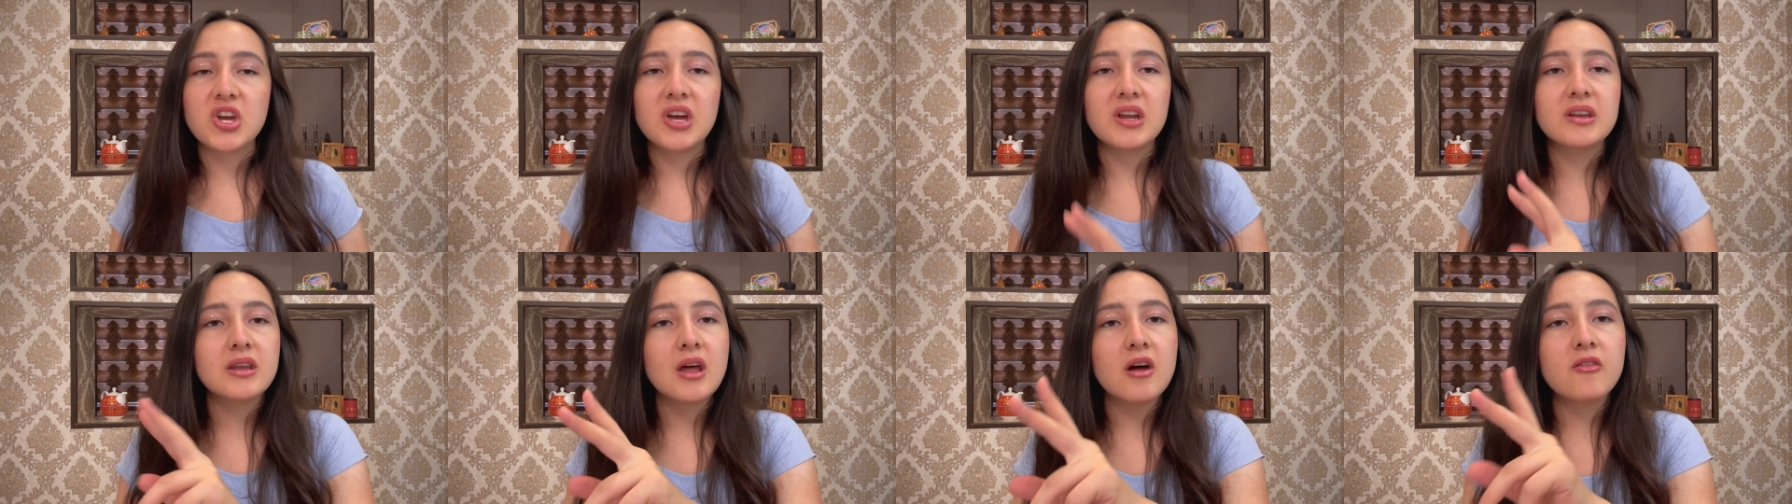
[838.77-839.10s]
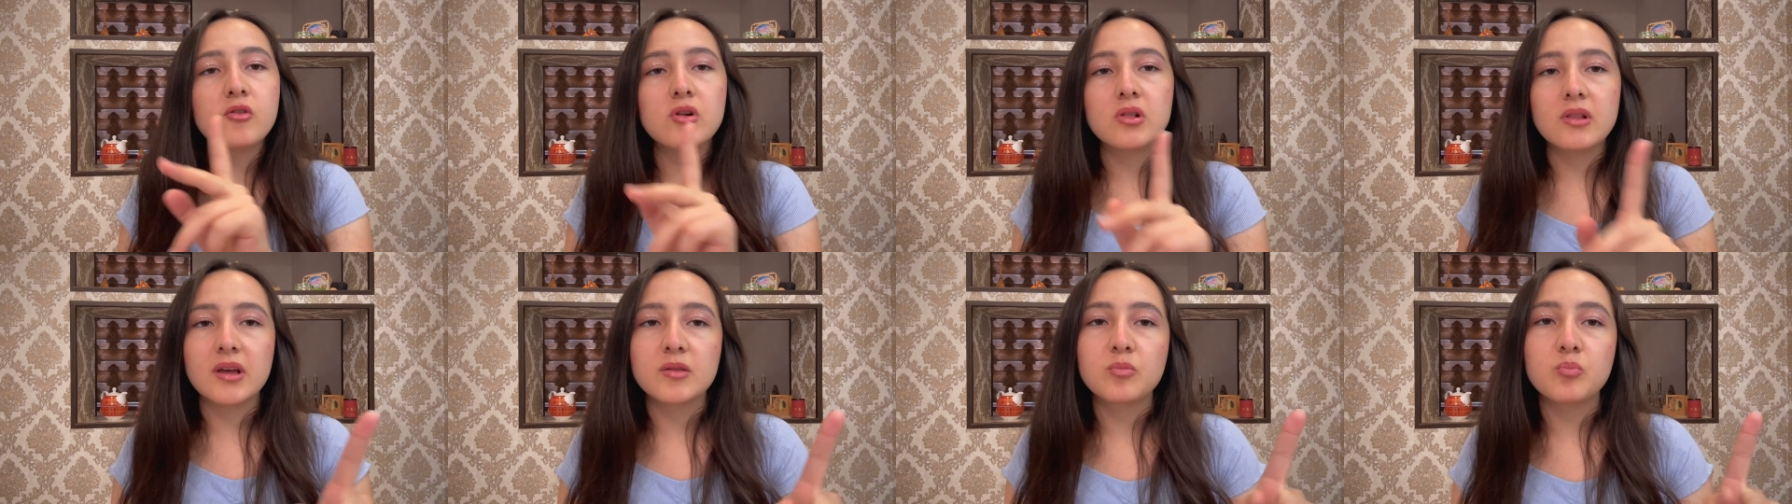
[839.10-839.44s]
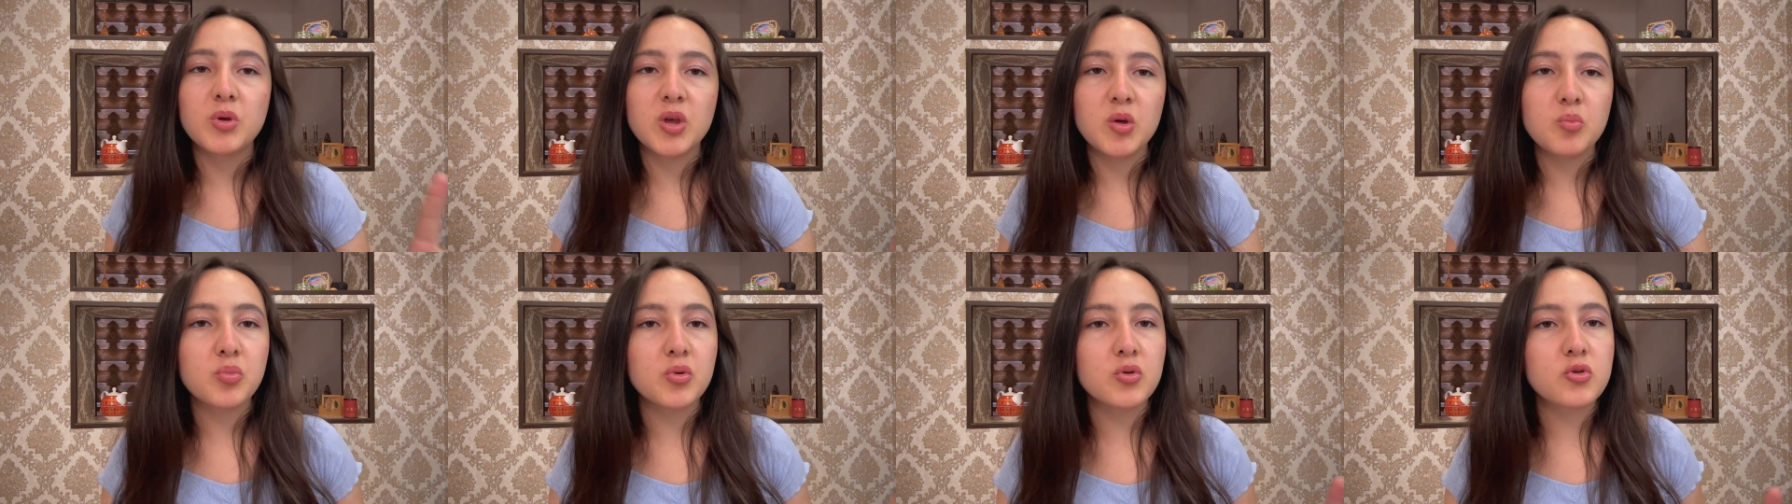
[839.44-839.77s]
and never let
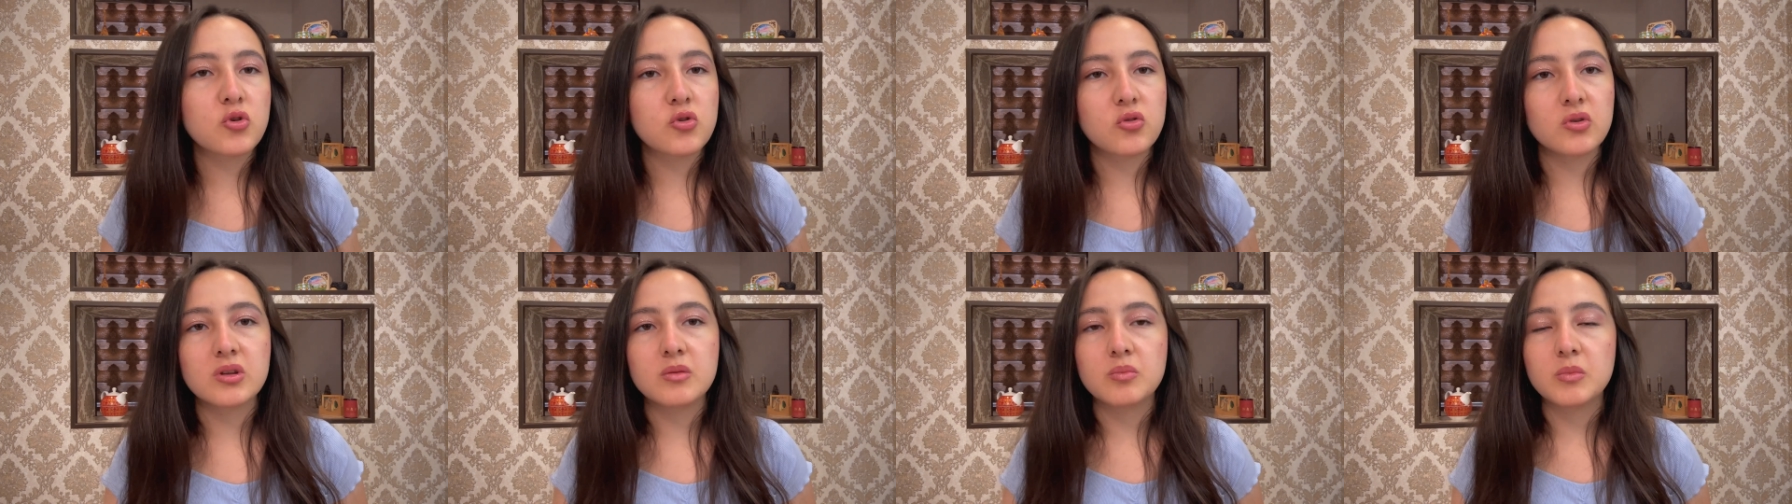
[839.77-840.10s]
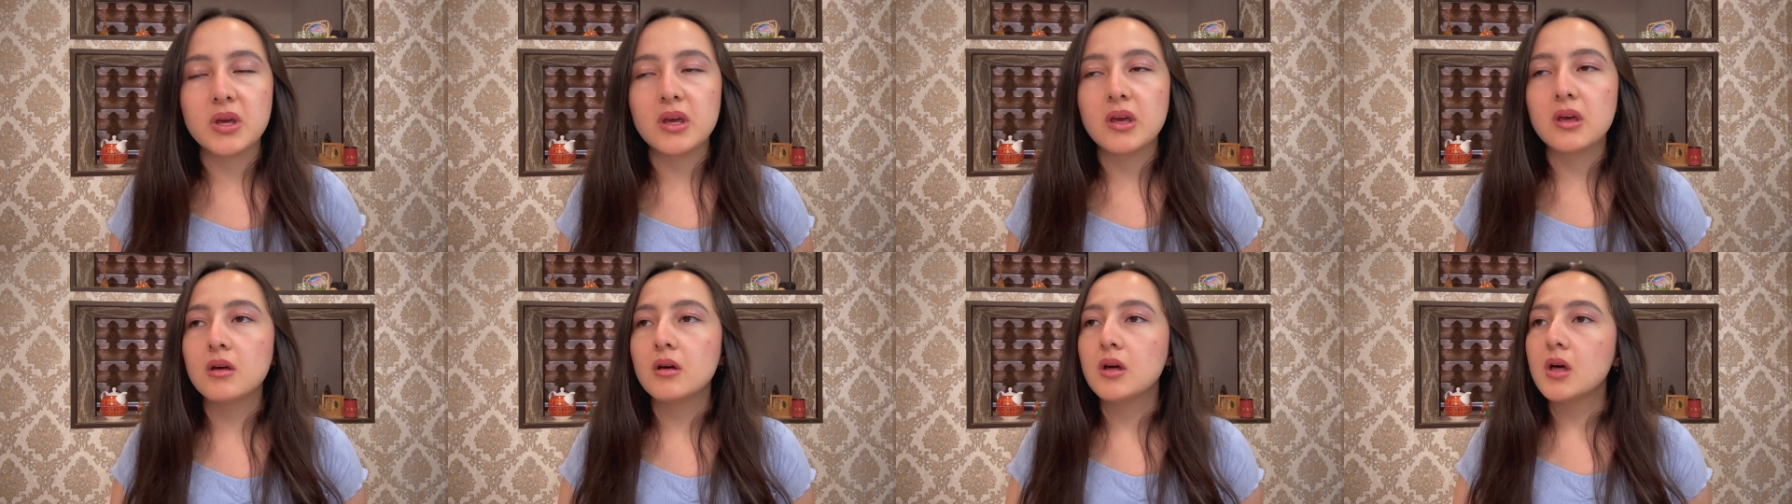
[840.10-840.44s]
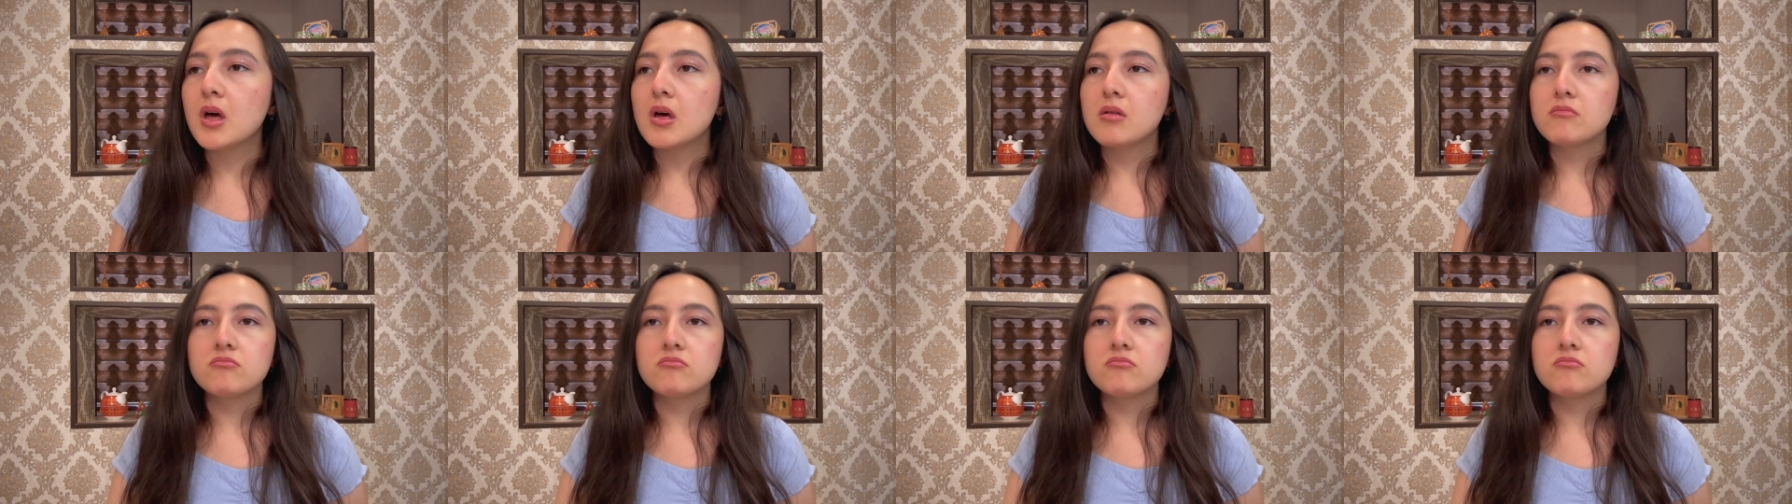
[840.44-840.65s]
people treat me